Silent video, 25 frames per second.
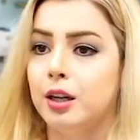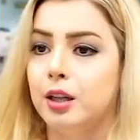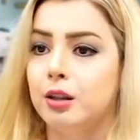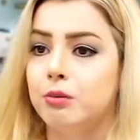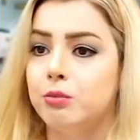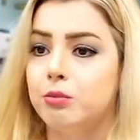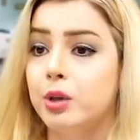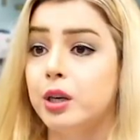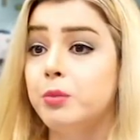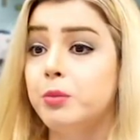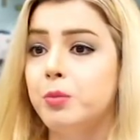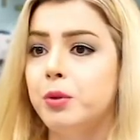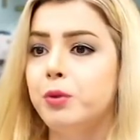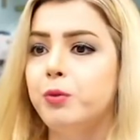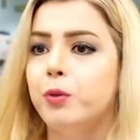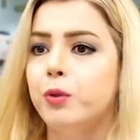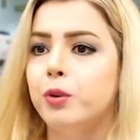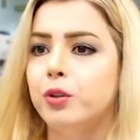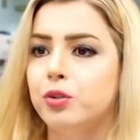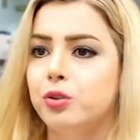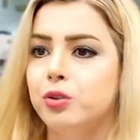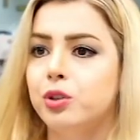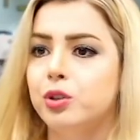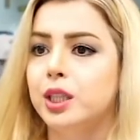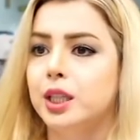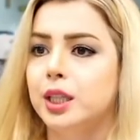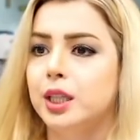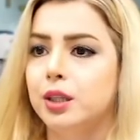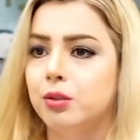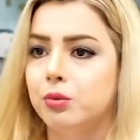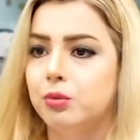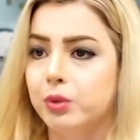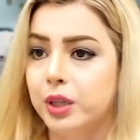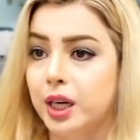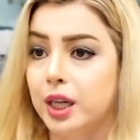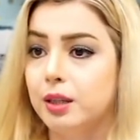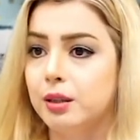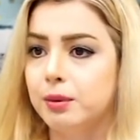right before treating
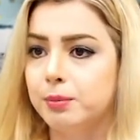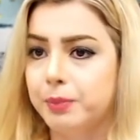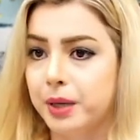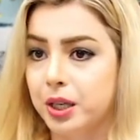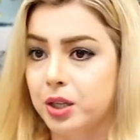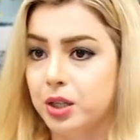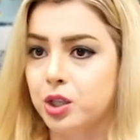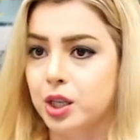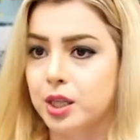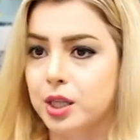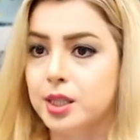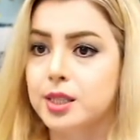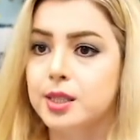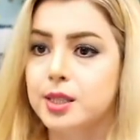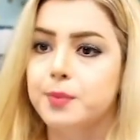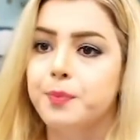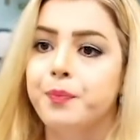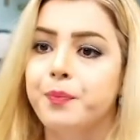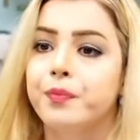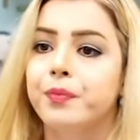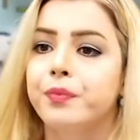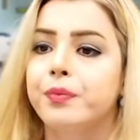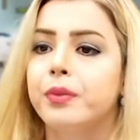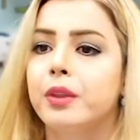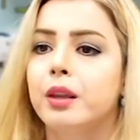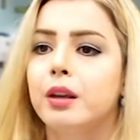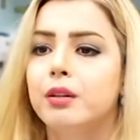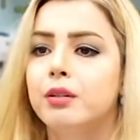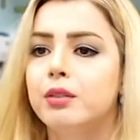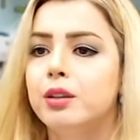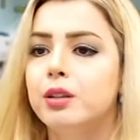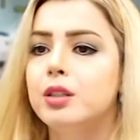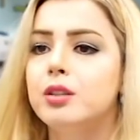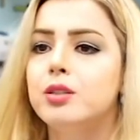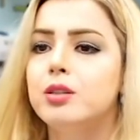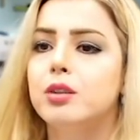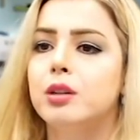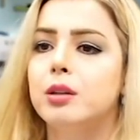real patients.
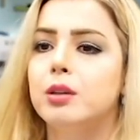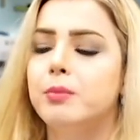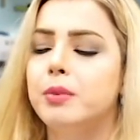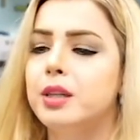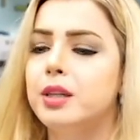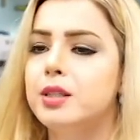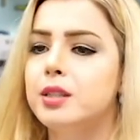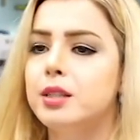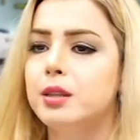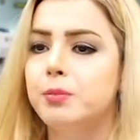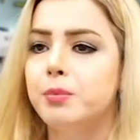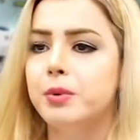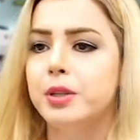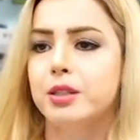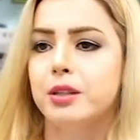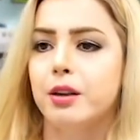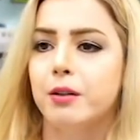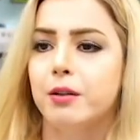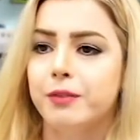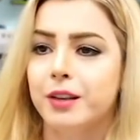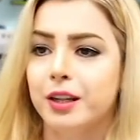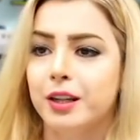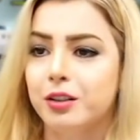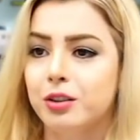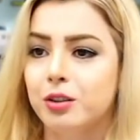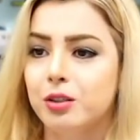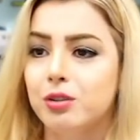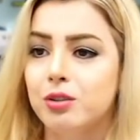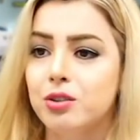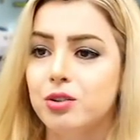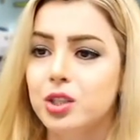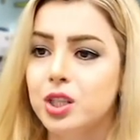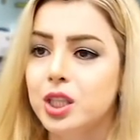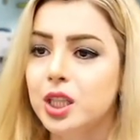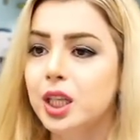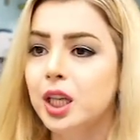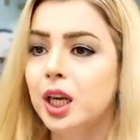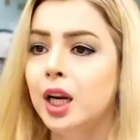These are amazing piece of
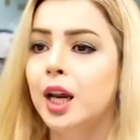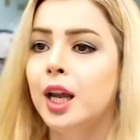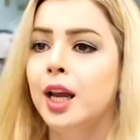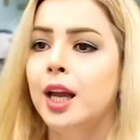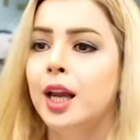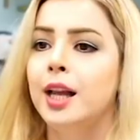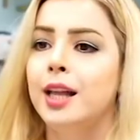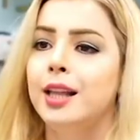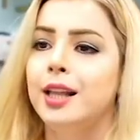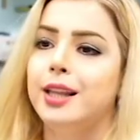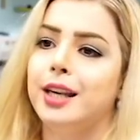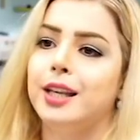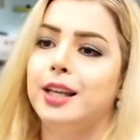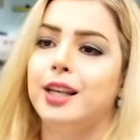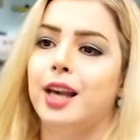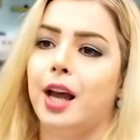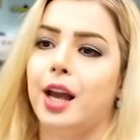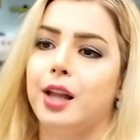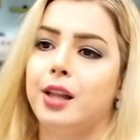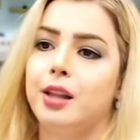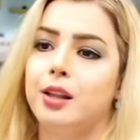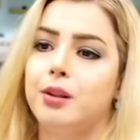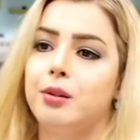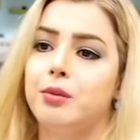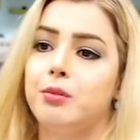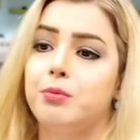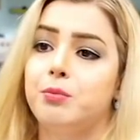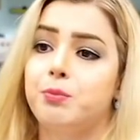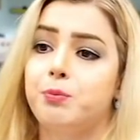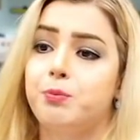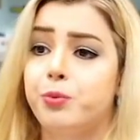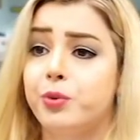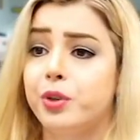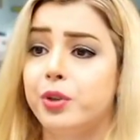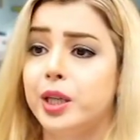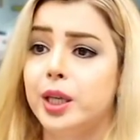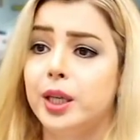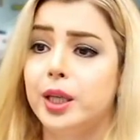technology. They can
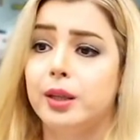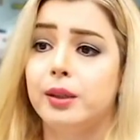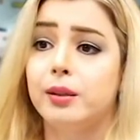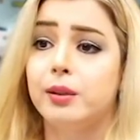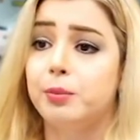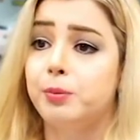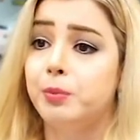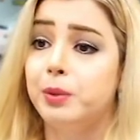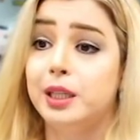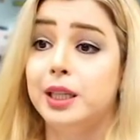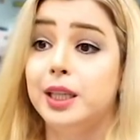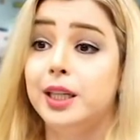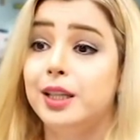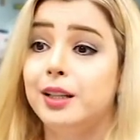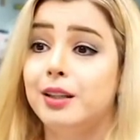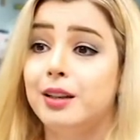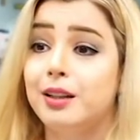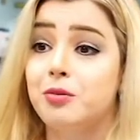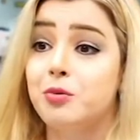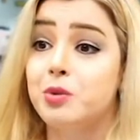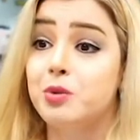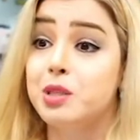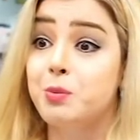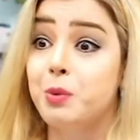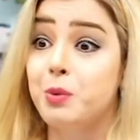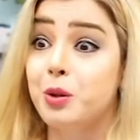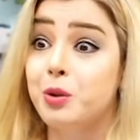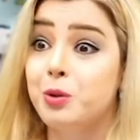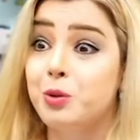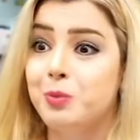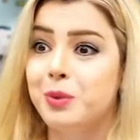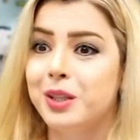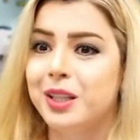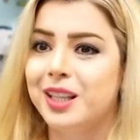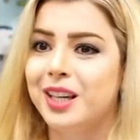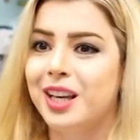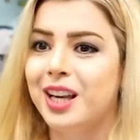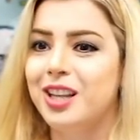breathe, bleed, and respond to
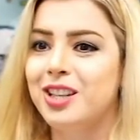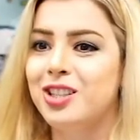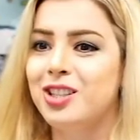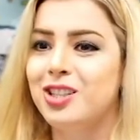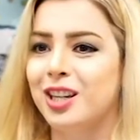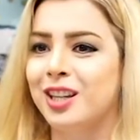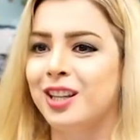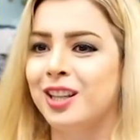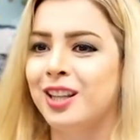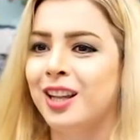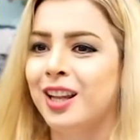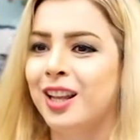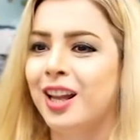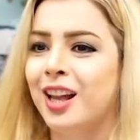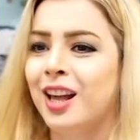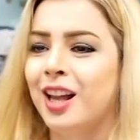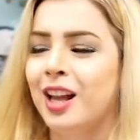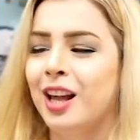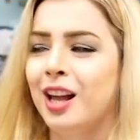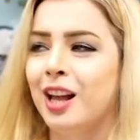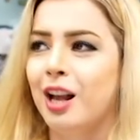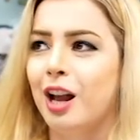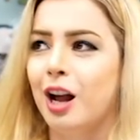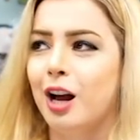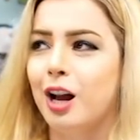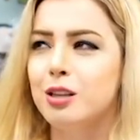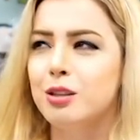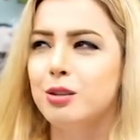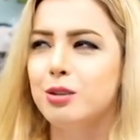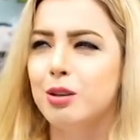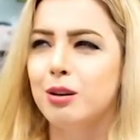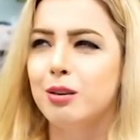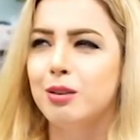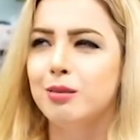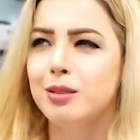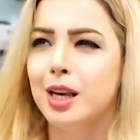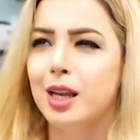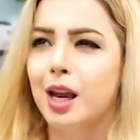medication.
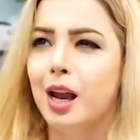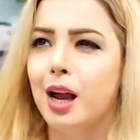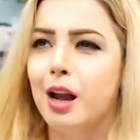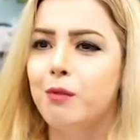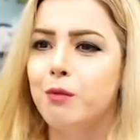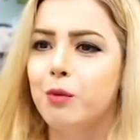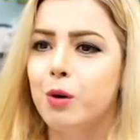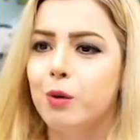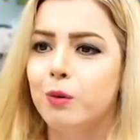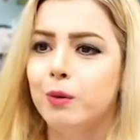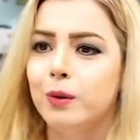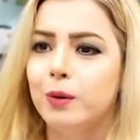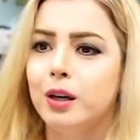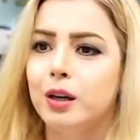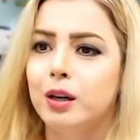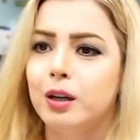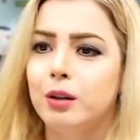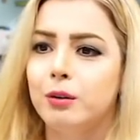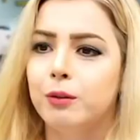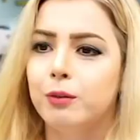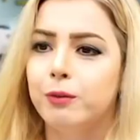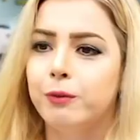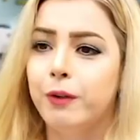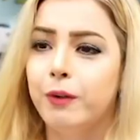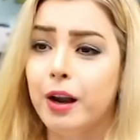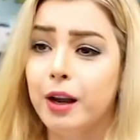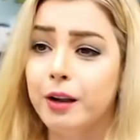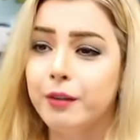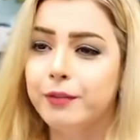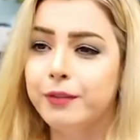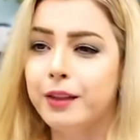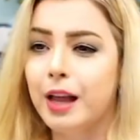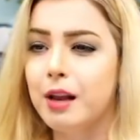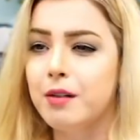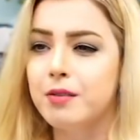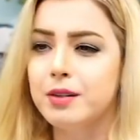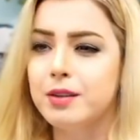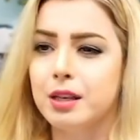Also, they have over
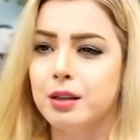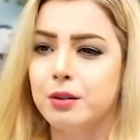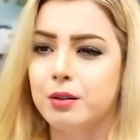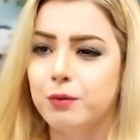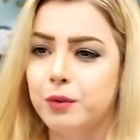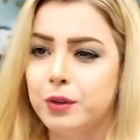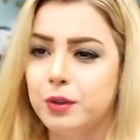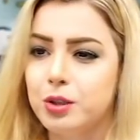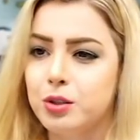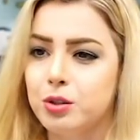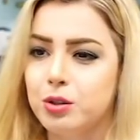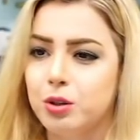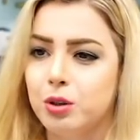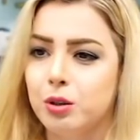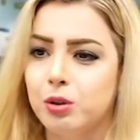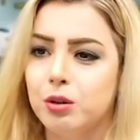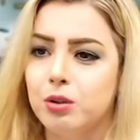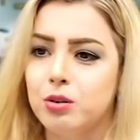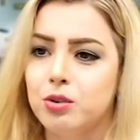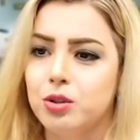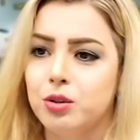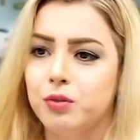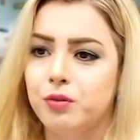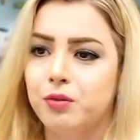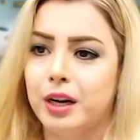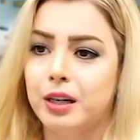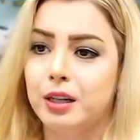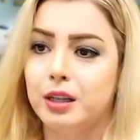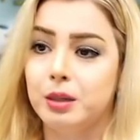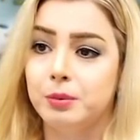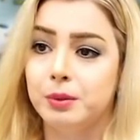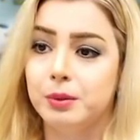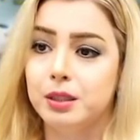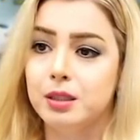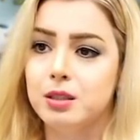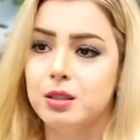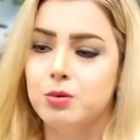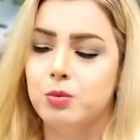5,000 physiology
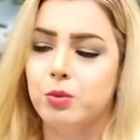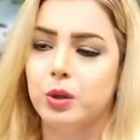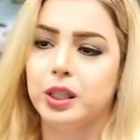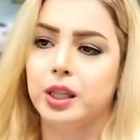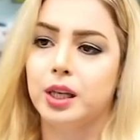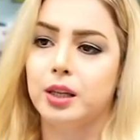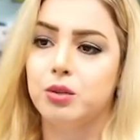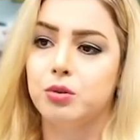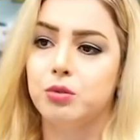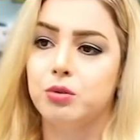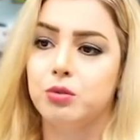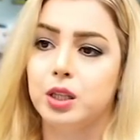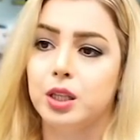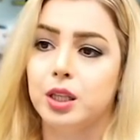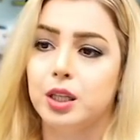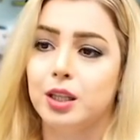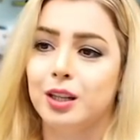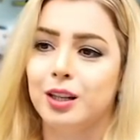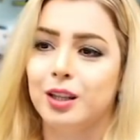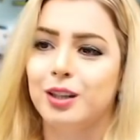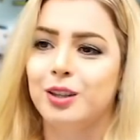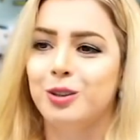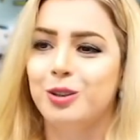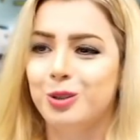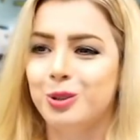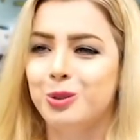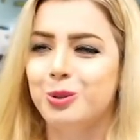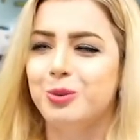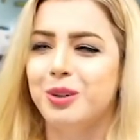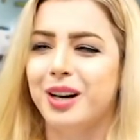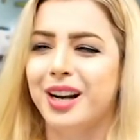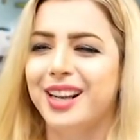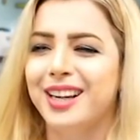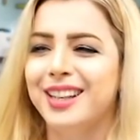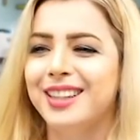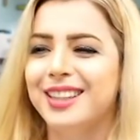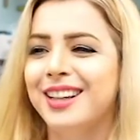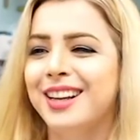variables one can tweak. Cool,
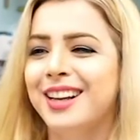right?